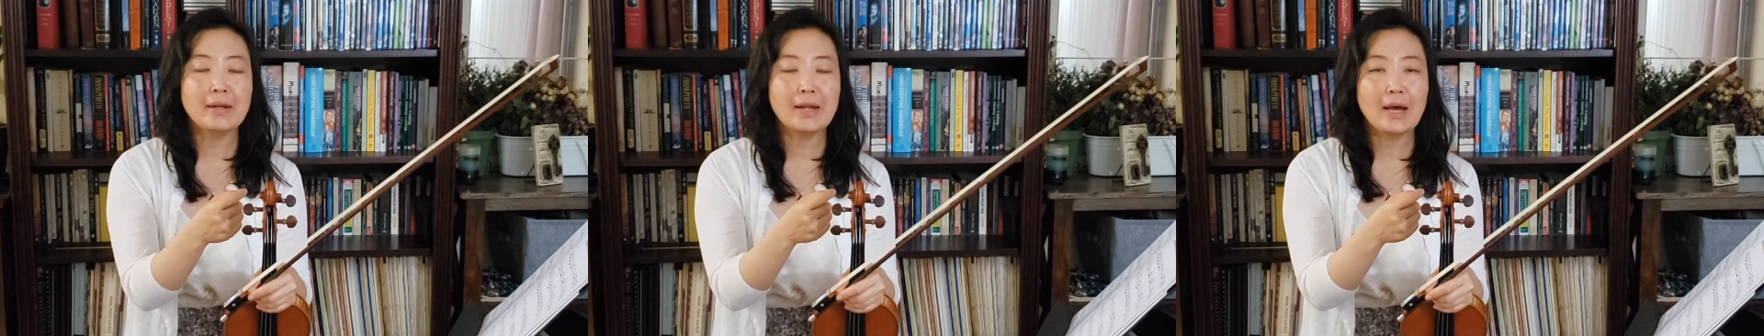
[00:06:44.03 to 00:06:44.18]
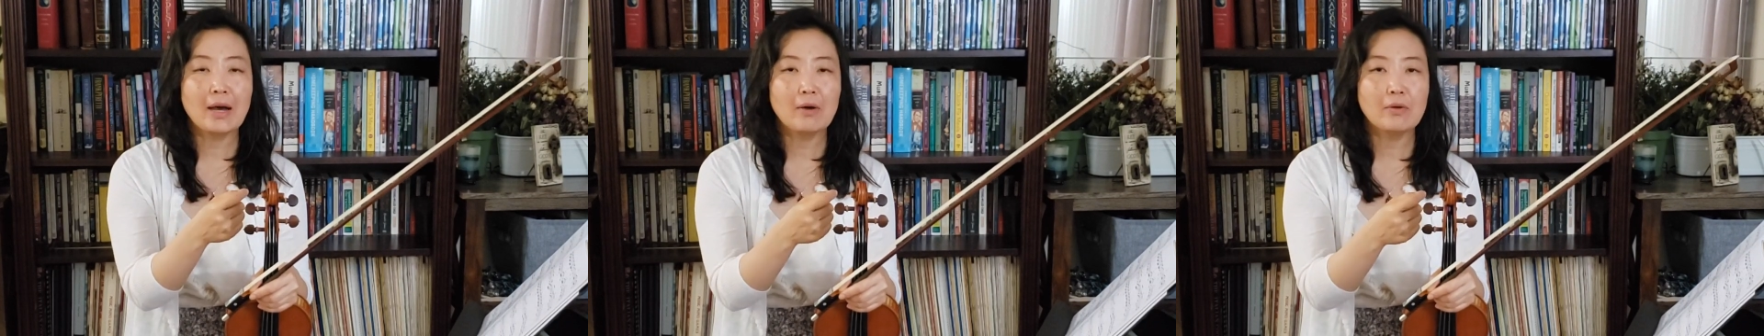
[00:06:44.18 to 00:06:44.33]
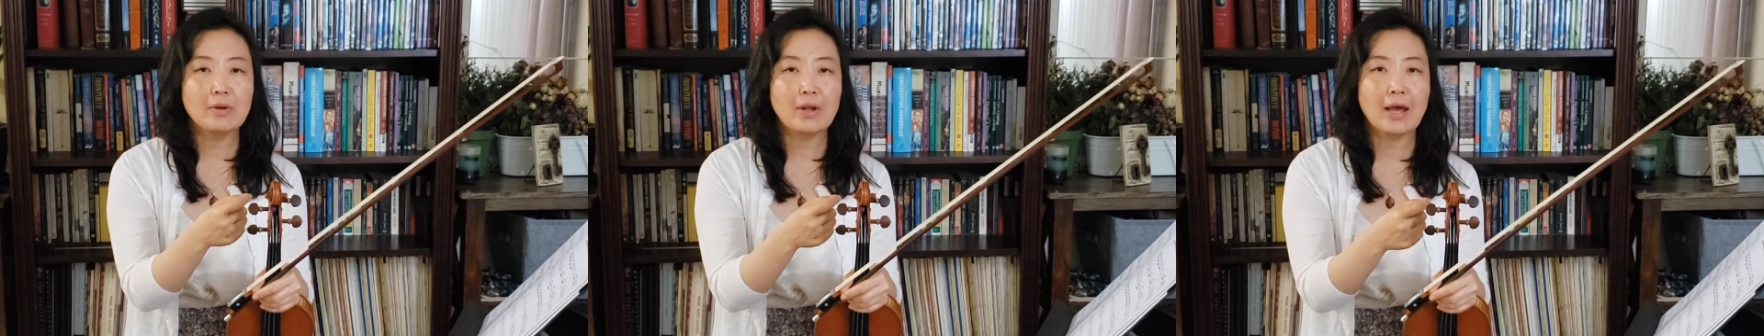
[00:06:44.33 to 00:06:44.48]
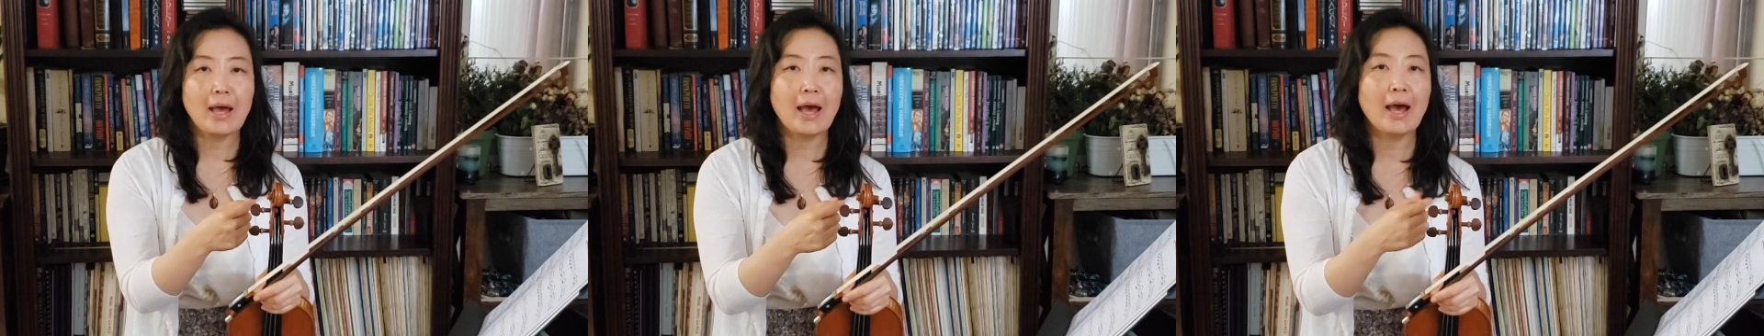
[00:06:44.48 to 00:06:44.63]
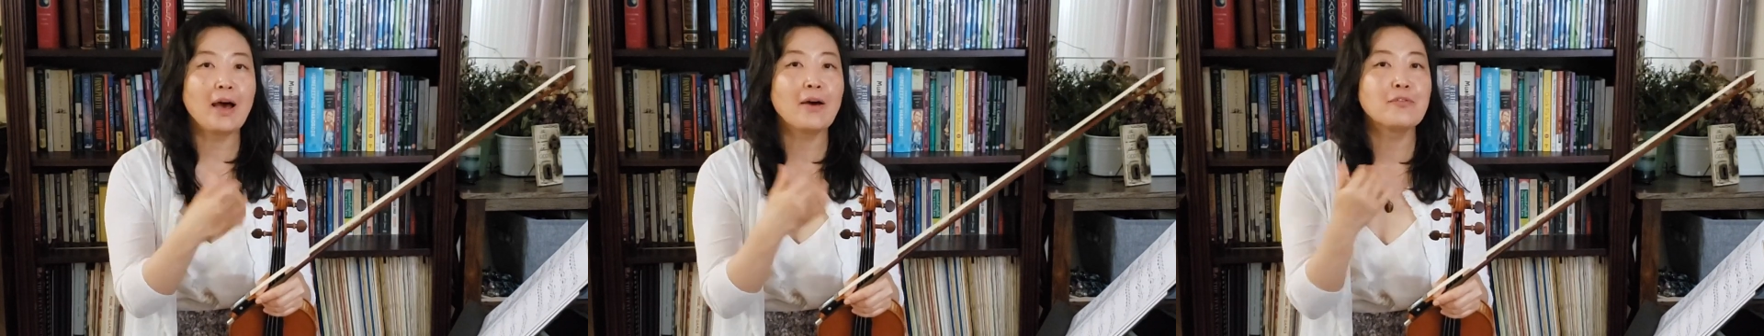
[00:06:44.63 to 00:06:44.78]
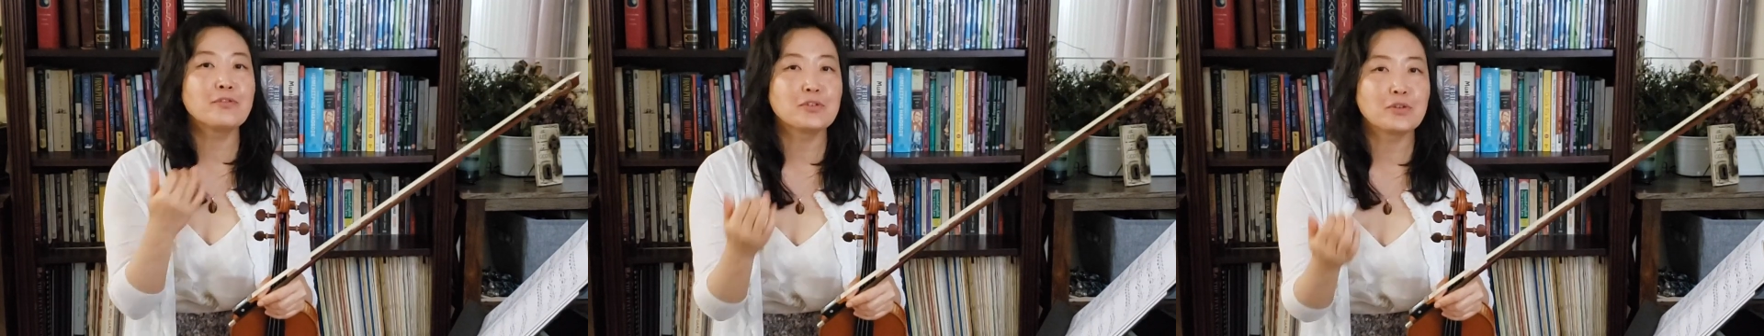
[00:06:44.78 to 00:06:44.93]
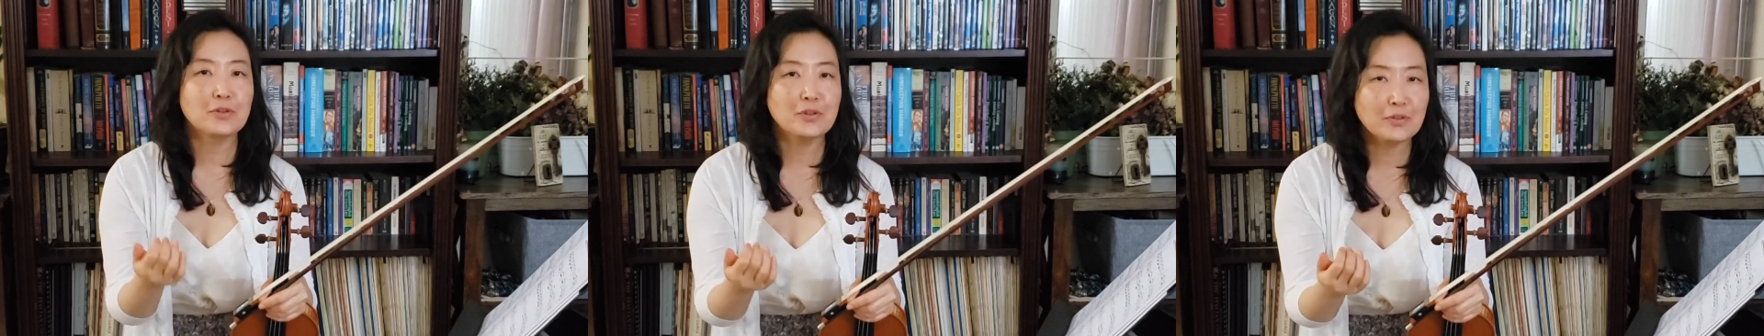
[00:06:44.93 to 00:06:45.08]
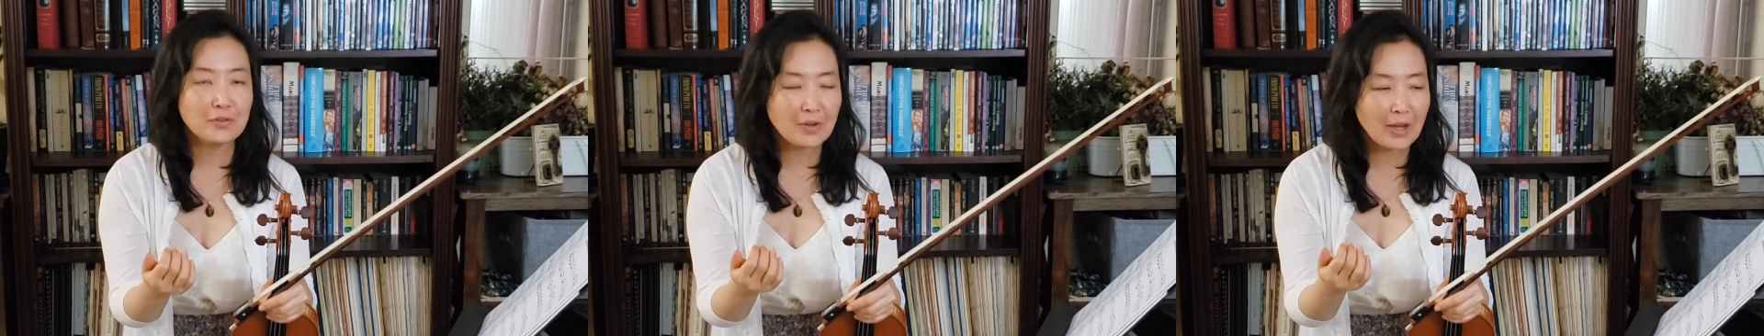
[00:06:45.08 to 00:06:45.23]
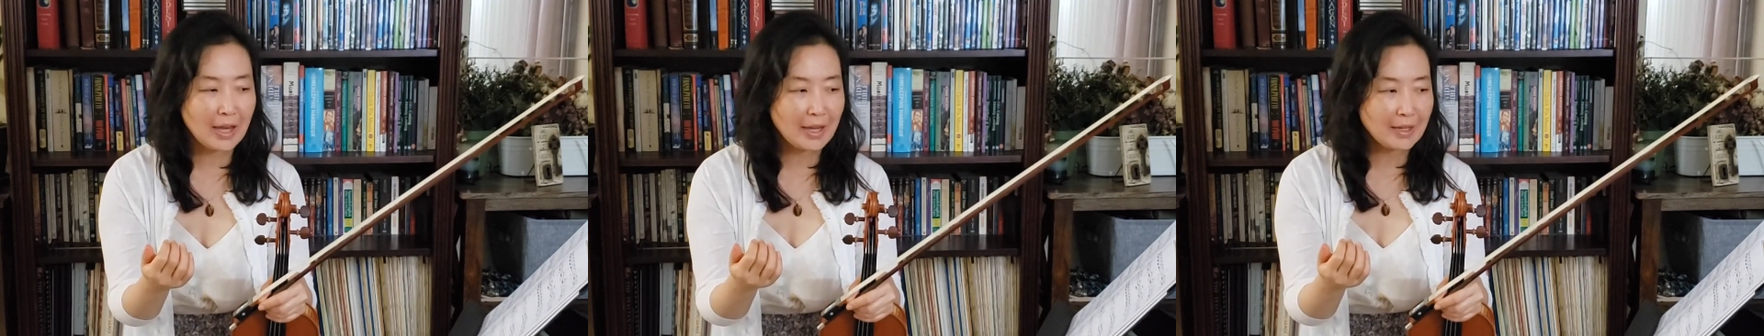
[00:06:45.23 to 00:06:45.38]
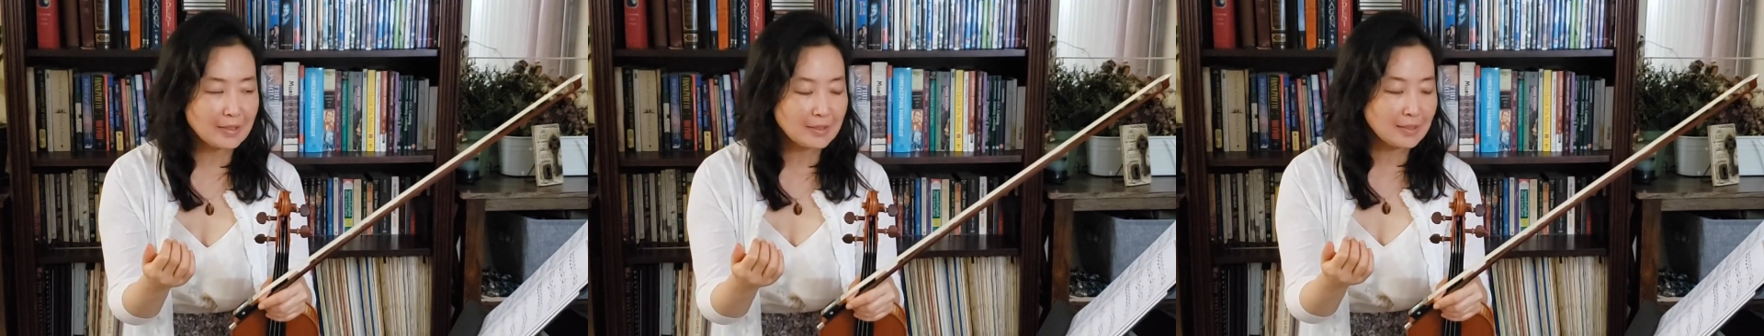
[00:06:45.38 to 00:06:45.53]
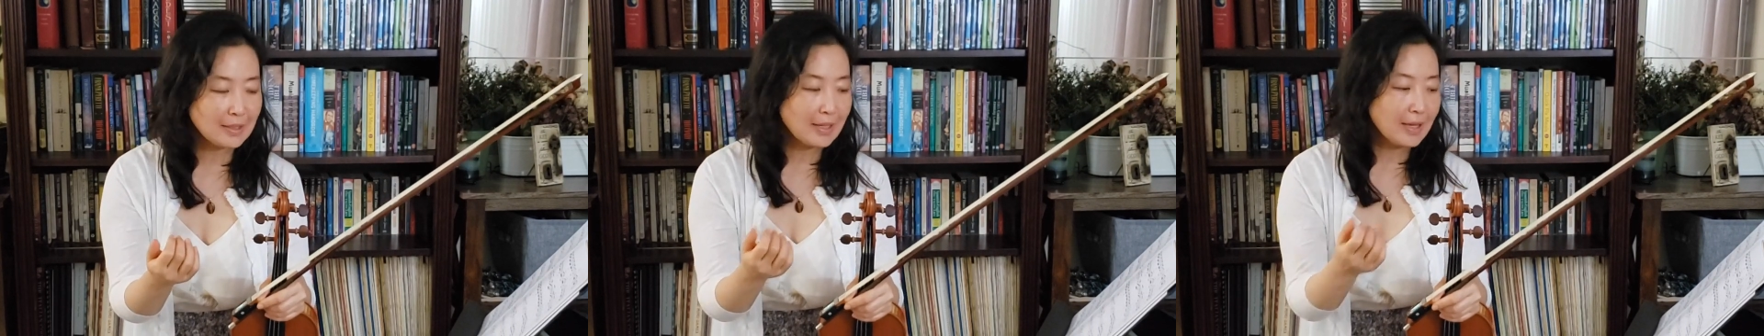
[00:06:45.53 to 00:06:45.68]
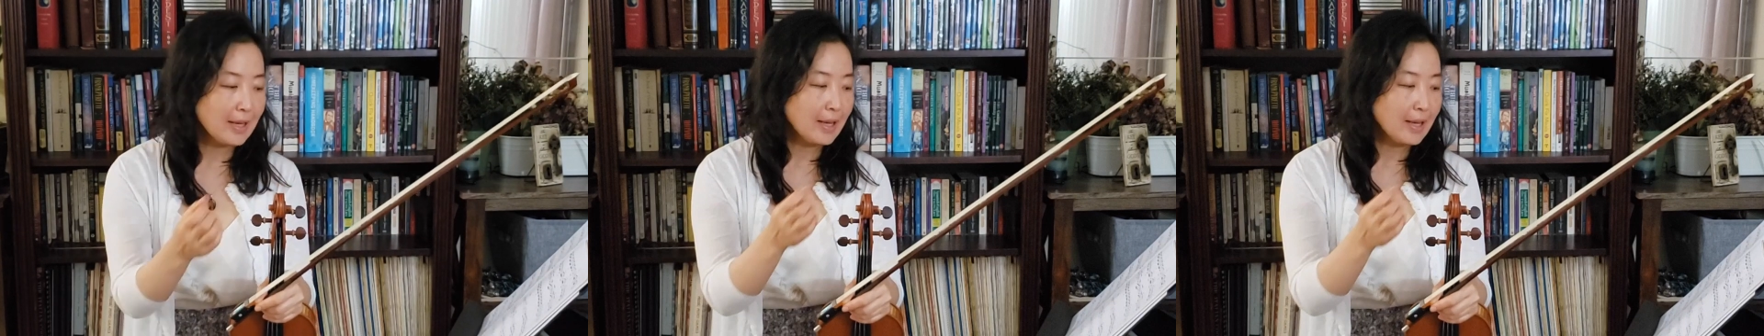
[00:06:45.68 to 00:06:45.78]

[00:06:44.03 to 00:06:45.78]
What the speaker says: out after the fact.